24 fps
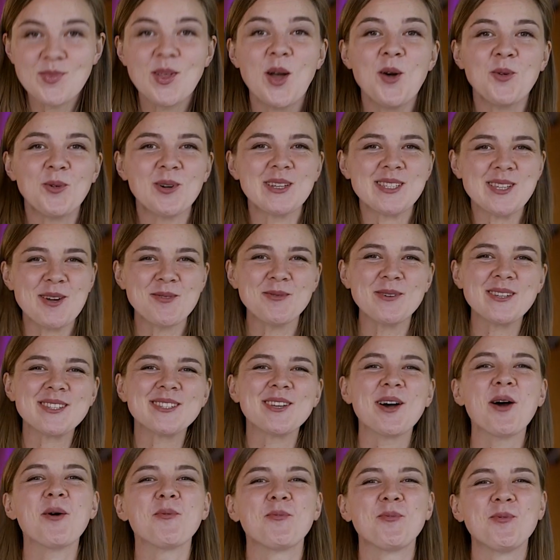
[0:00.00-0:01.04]
What's up, what's
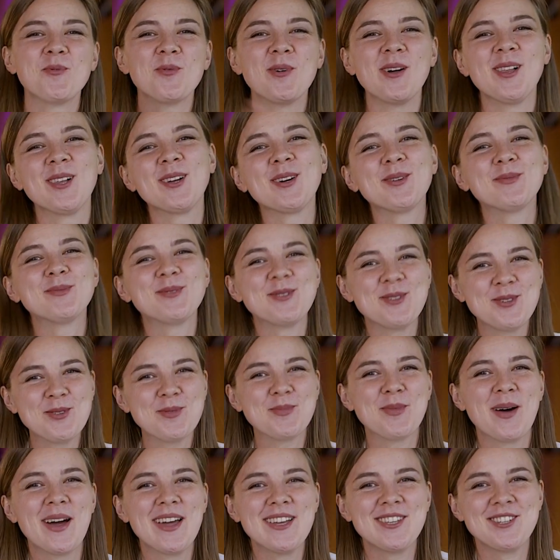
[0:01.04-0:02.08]
up? Welcome to
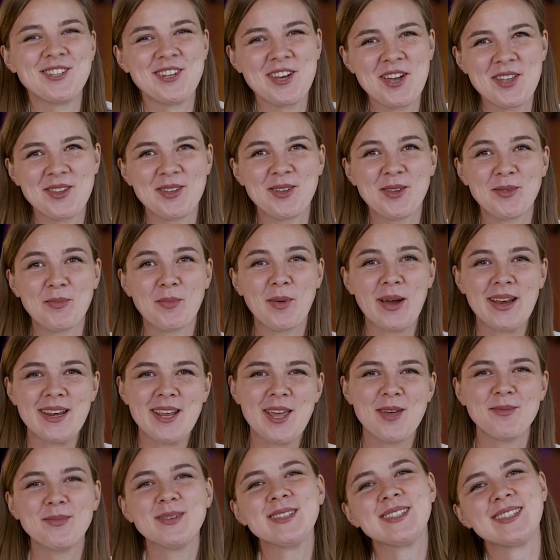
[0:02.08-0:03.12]
my channel. My
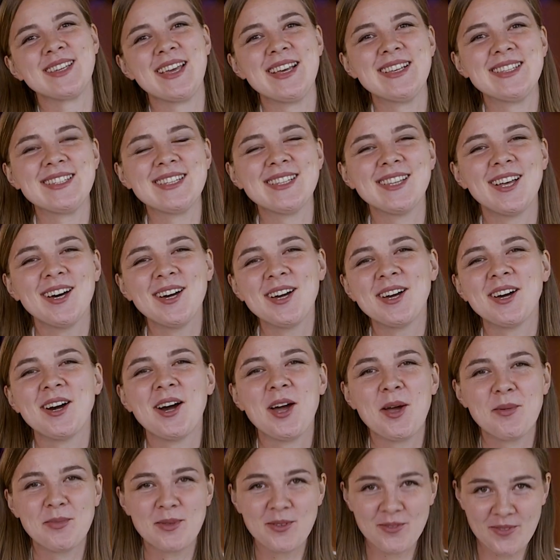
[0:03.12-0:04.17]
name is Kasey Luck.
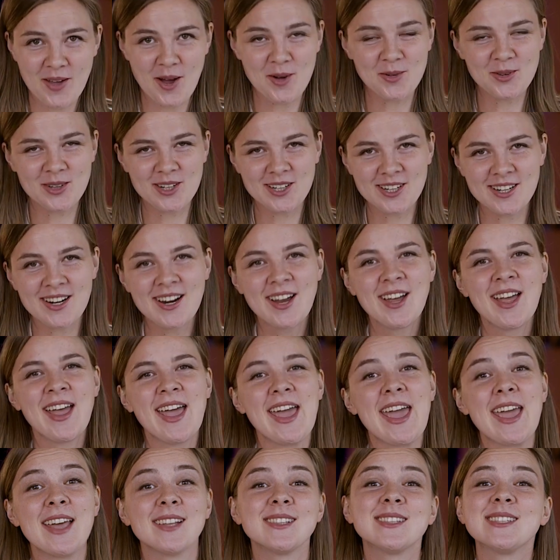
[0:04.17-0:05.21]
I'm the founder
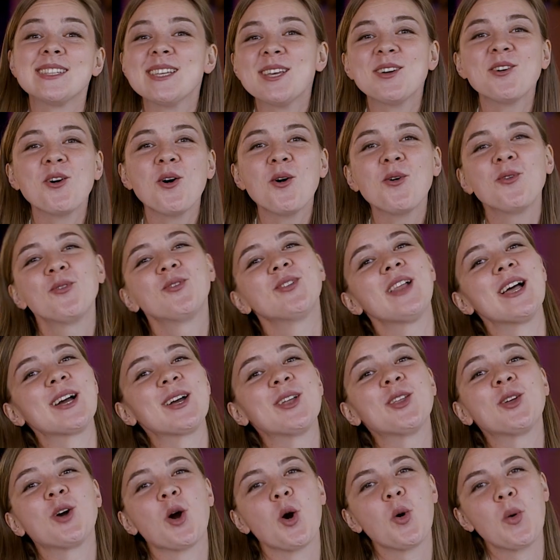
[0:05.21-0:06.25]
and CEO of Luck
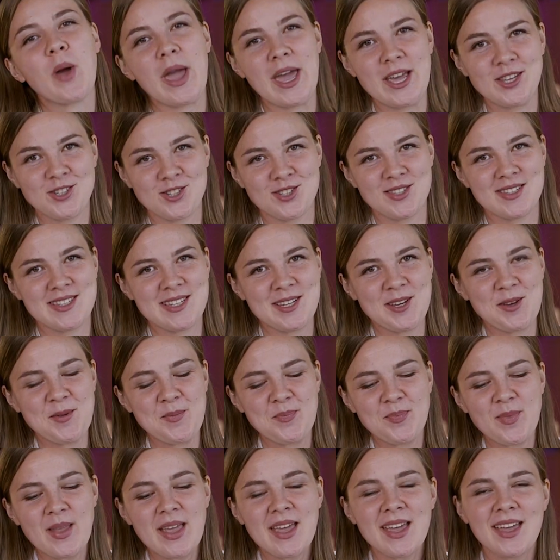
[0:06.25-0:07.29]
& Co agency.
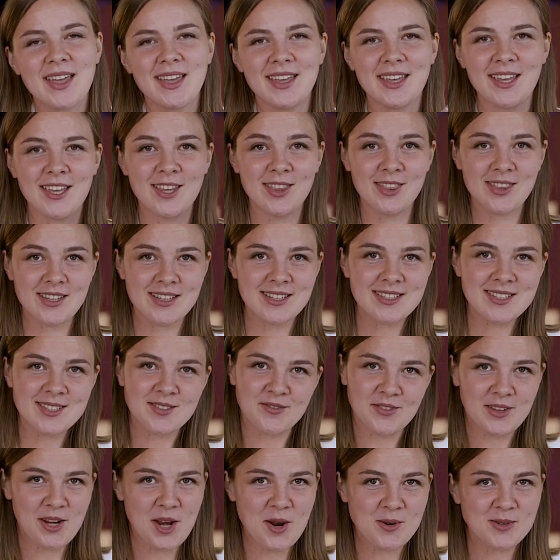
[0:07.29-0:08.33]
In this
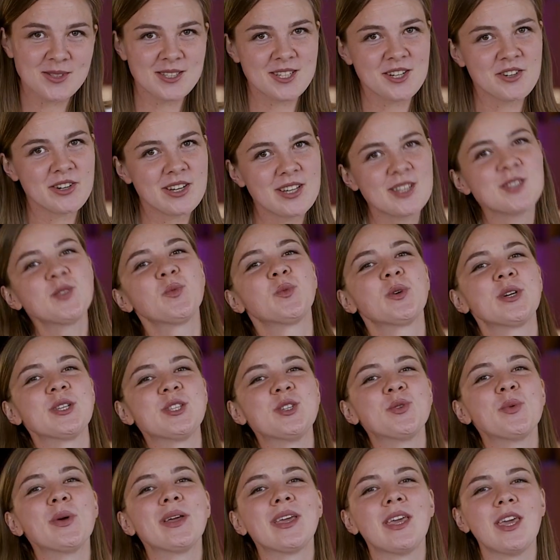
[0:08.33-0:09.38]
video series, we're
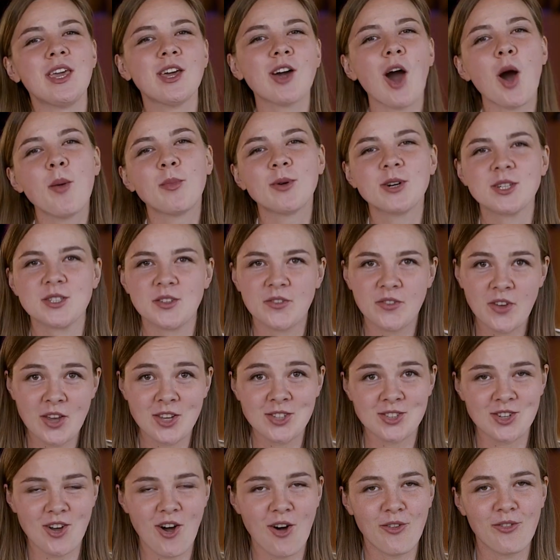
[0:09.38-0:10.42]
doing e-commerce
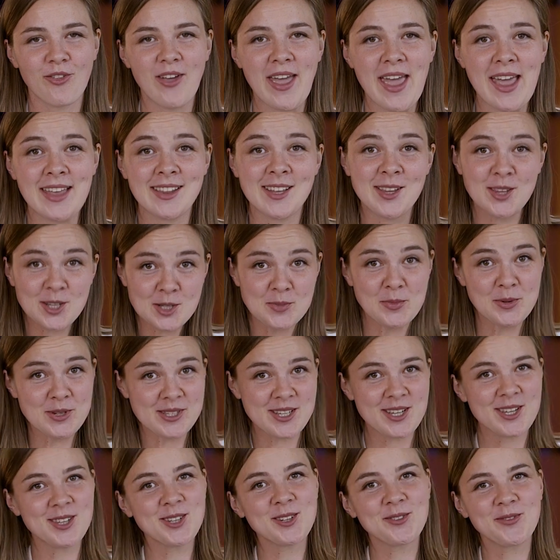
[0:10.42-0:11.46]
face-off. And in this
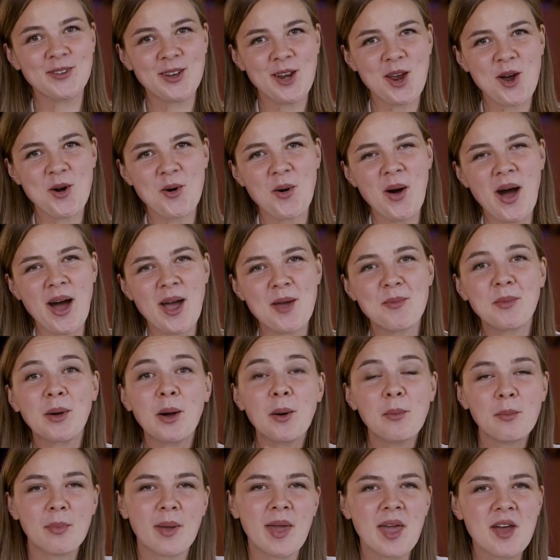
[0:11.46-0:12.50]
particular video, I'm
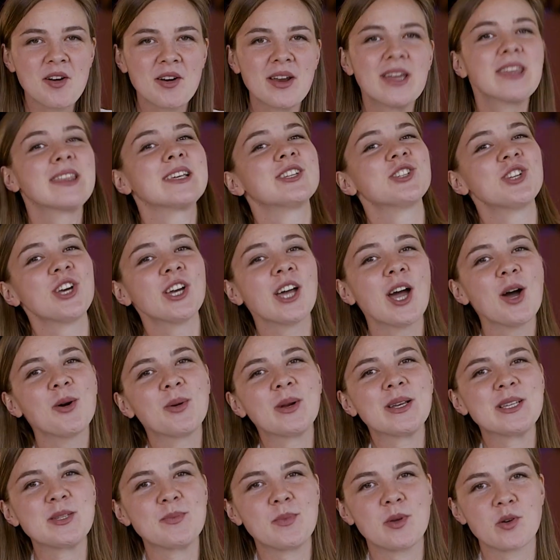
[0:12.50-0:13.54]
comparing the checkout
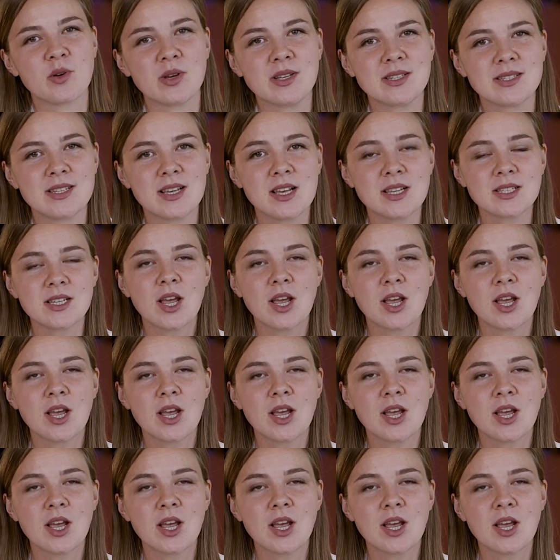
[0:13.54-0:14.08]
experiences